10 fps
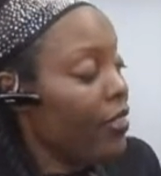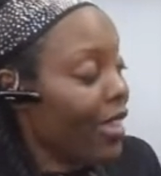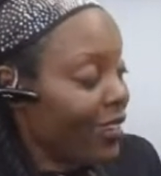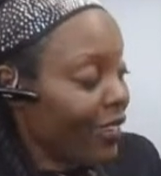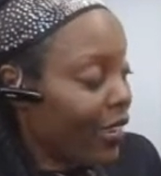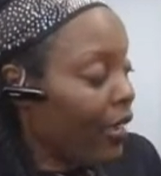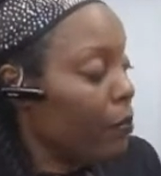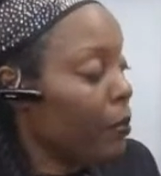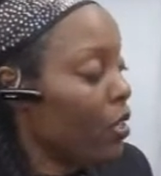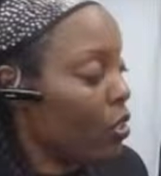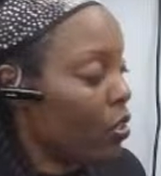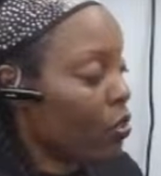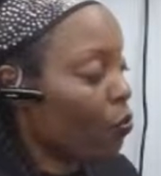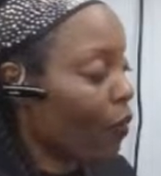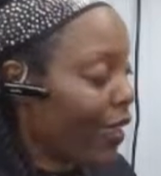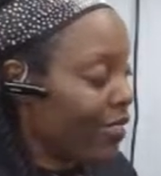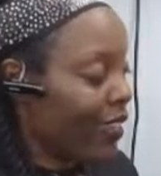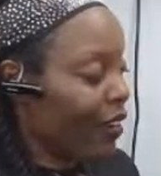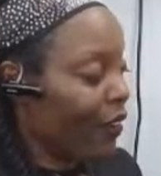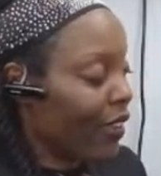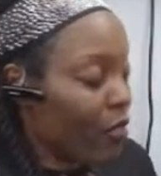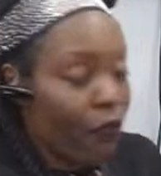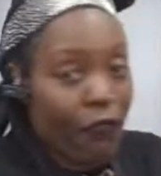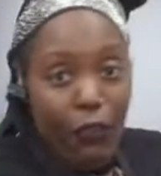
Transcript: that it can be cooked right there in the